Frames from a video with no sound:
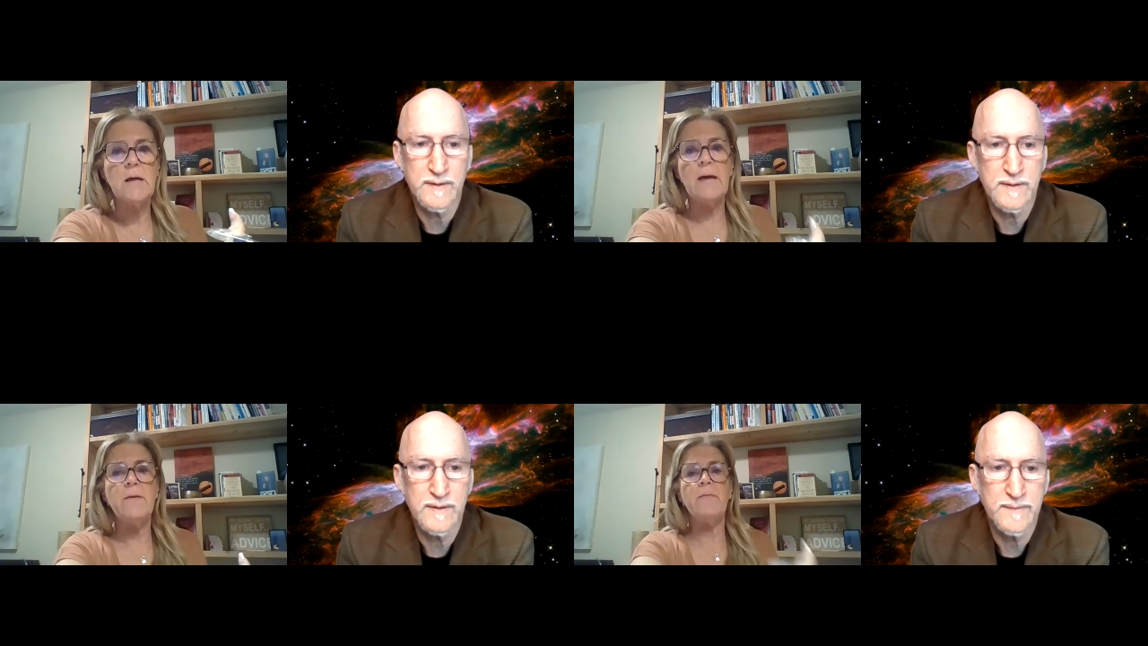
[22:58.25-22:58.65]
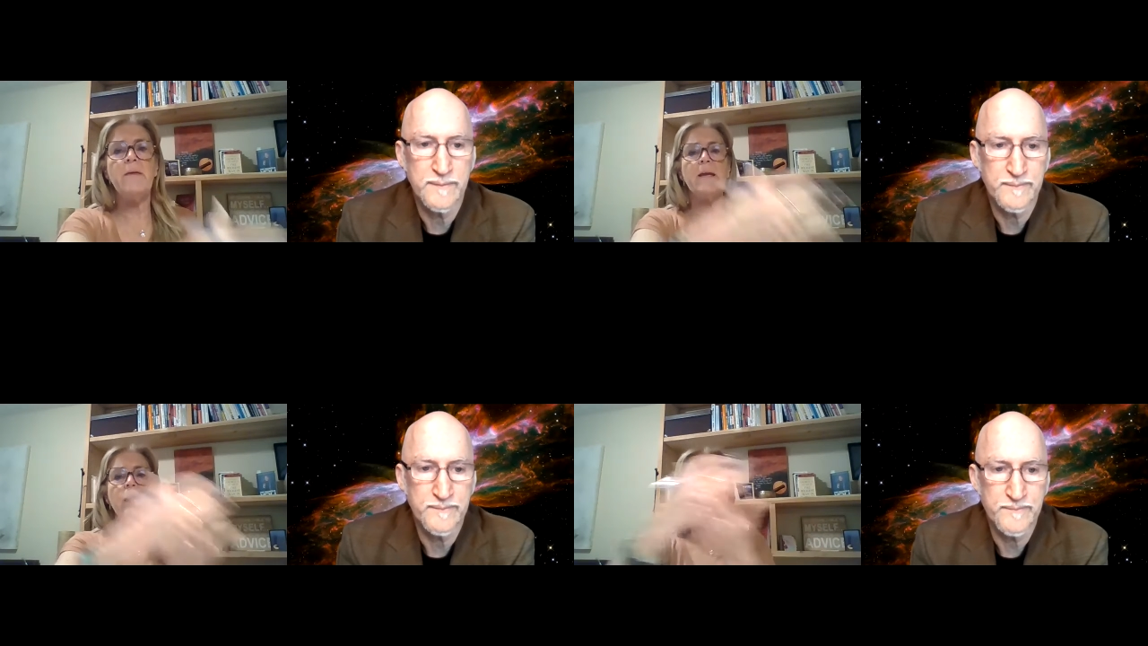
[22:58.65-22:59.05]
Speaker 1: and then
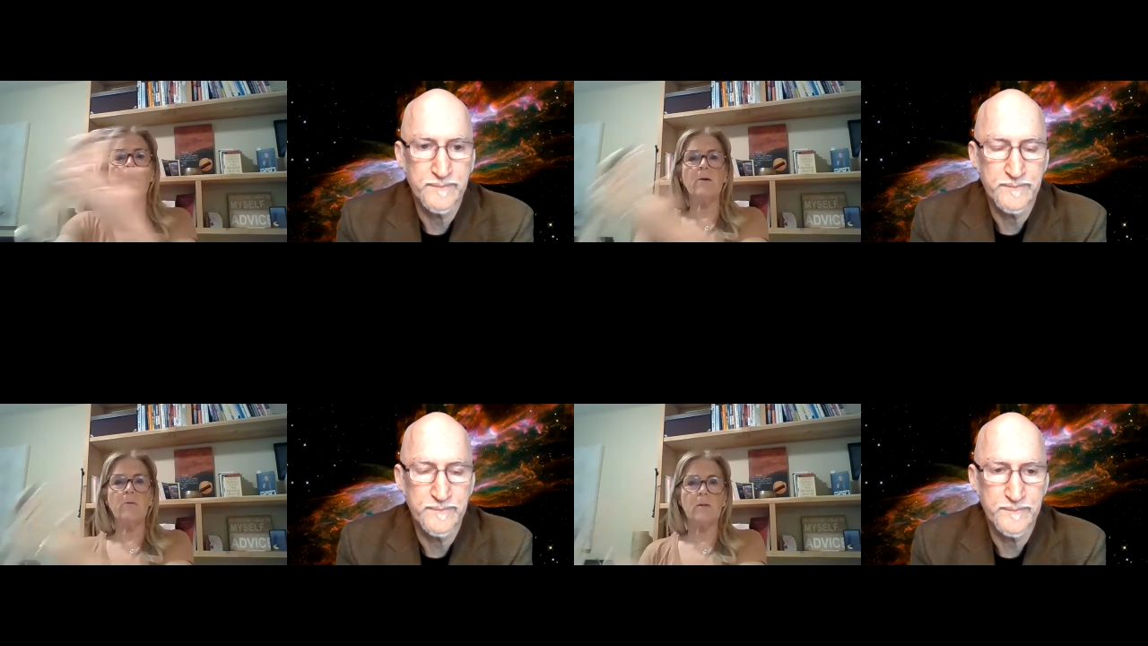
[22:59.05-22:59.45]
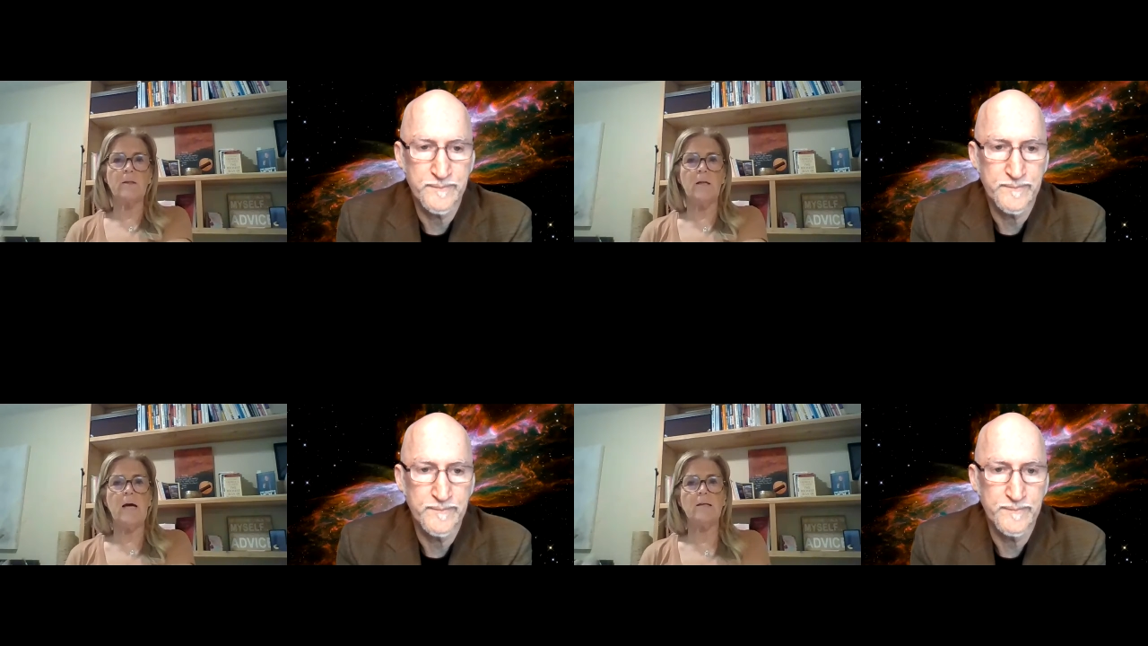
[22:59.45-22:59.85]
they come there with
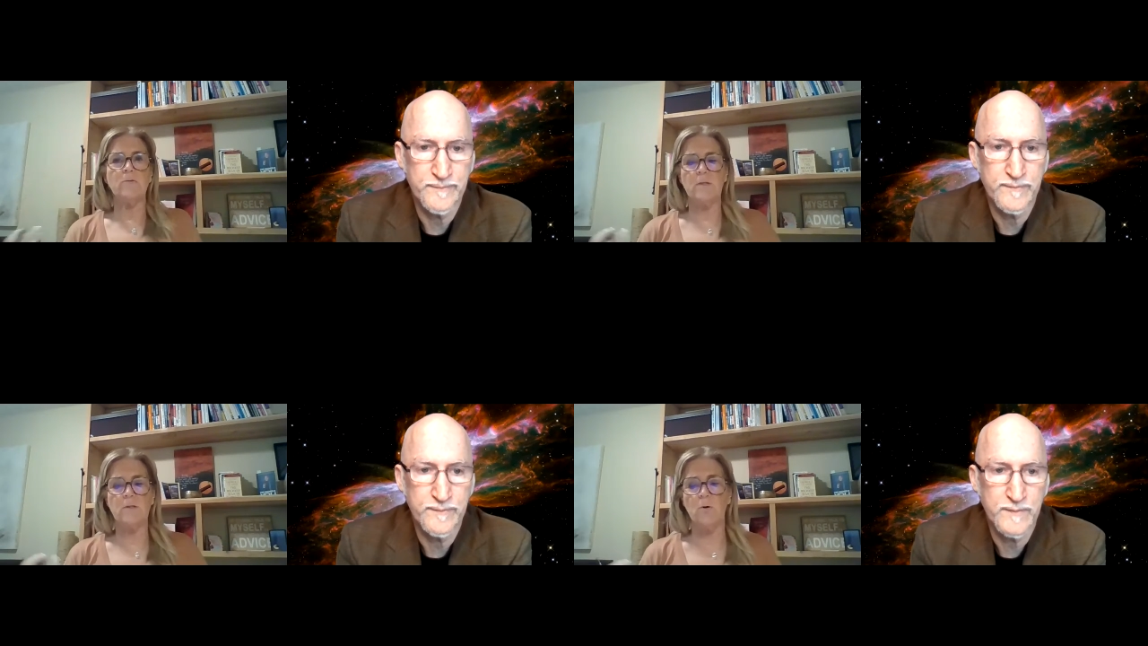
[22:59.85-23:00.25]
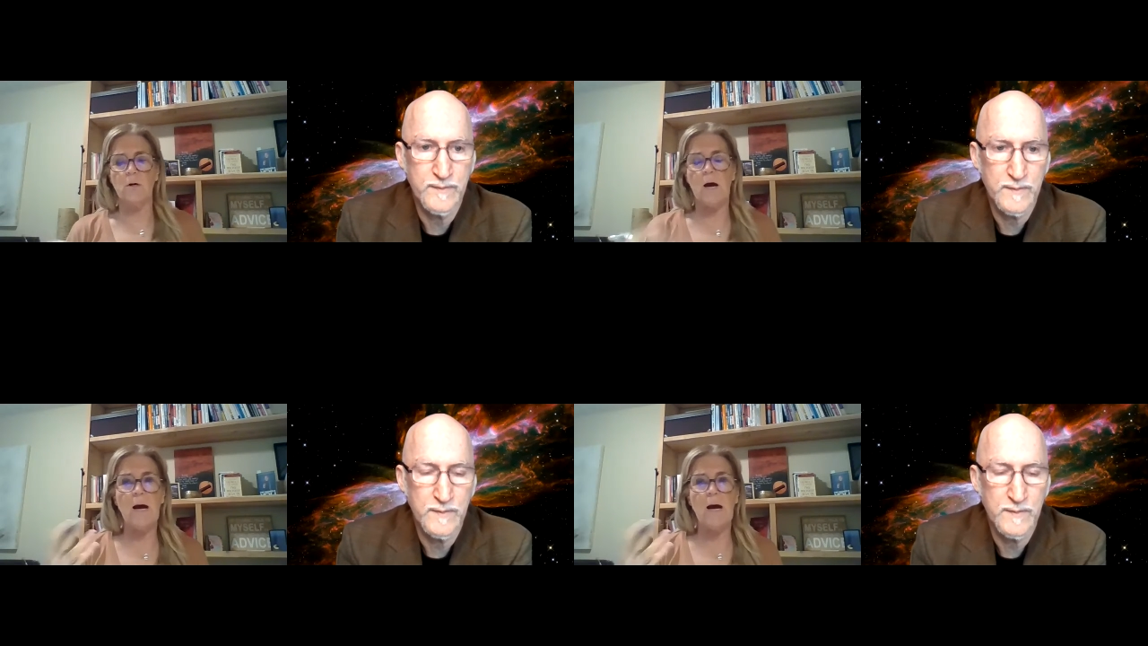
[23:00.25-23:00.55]
the last resort.